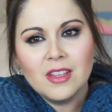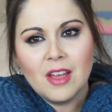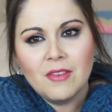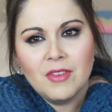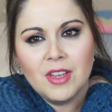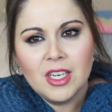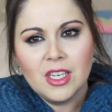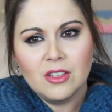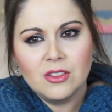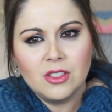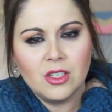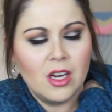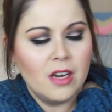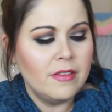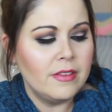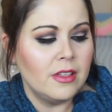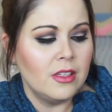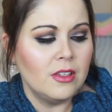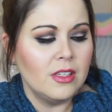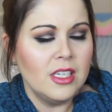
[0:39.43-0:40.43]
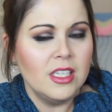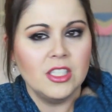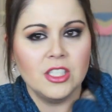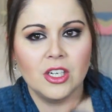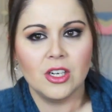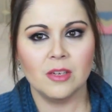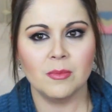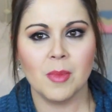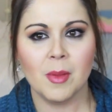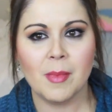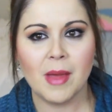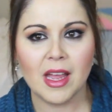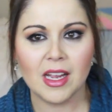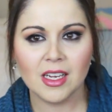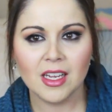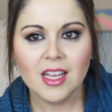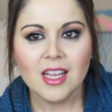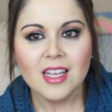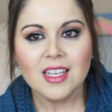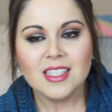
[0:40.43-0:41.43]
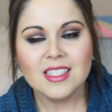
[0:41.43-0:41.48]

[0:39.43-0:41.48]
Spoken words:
that video. So I have a little itch here on my back.